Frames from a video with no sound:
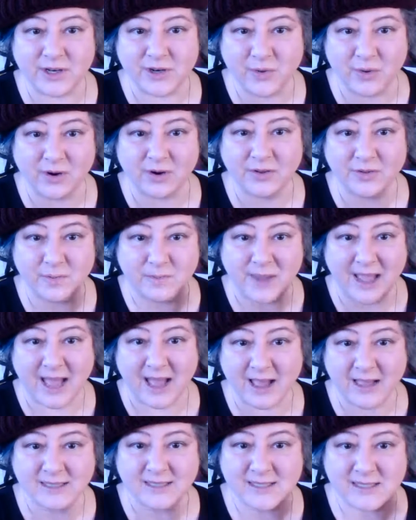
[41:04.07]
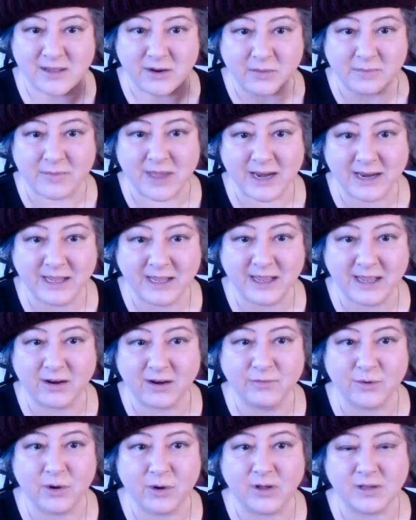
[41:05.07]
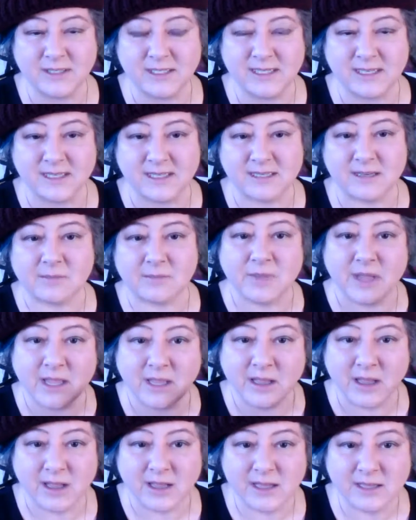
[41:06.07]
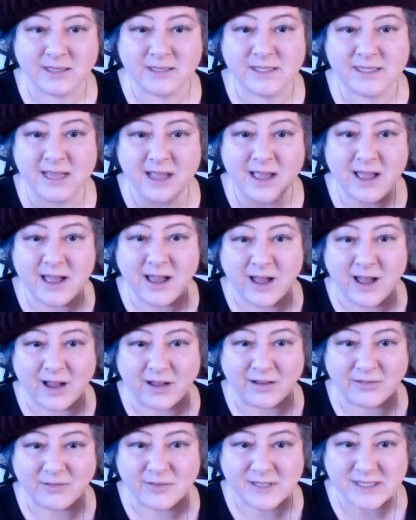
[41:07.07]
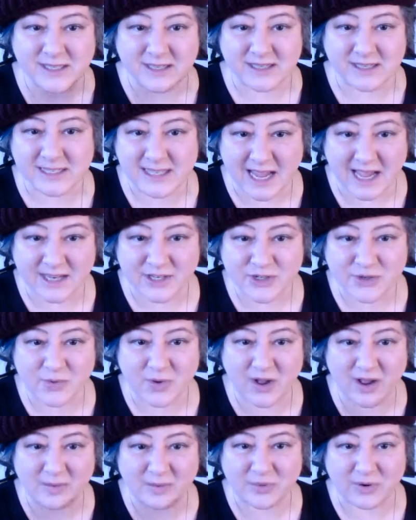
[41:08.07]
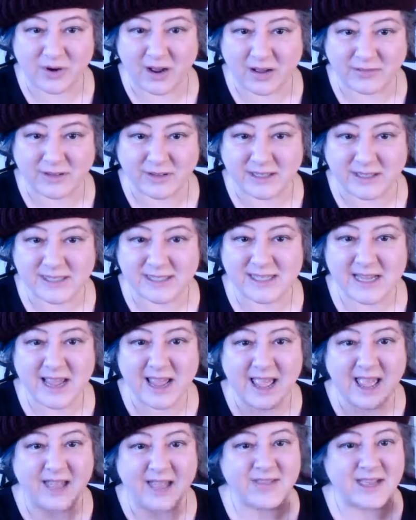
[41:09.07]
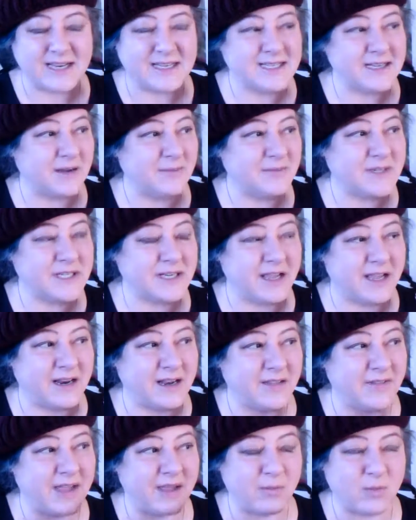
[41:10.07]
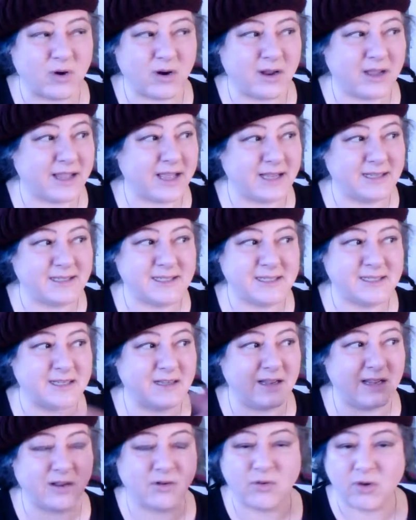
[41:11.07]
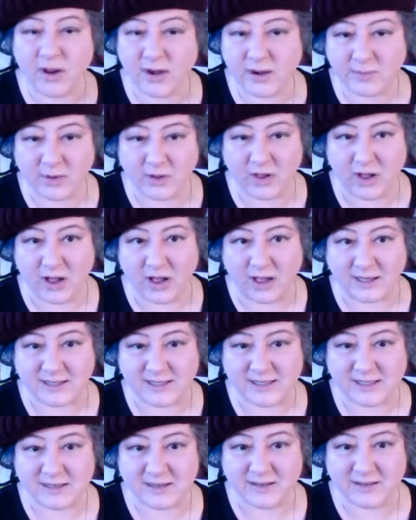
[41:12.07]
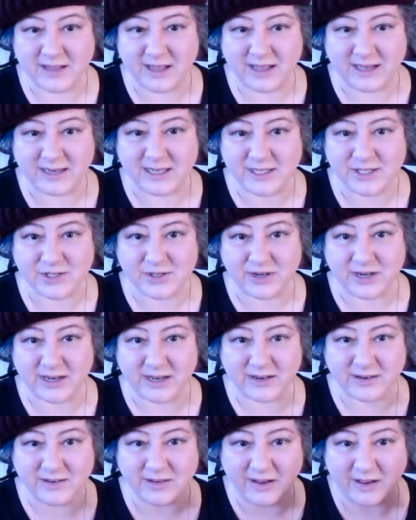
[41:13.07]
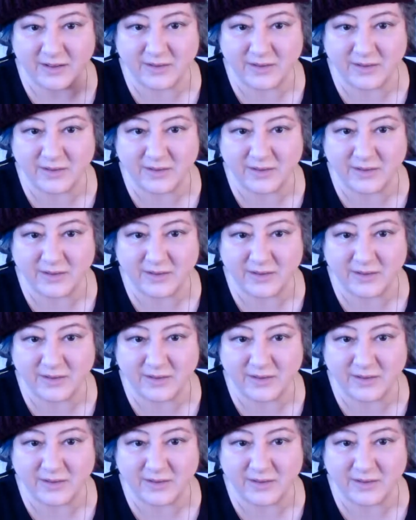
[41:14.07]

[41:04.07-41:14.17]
north passed their Medicare for All system because of Saskatchewan province, and they were against incredible odds, the industry,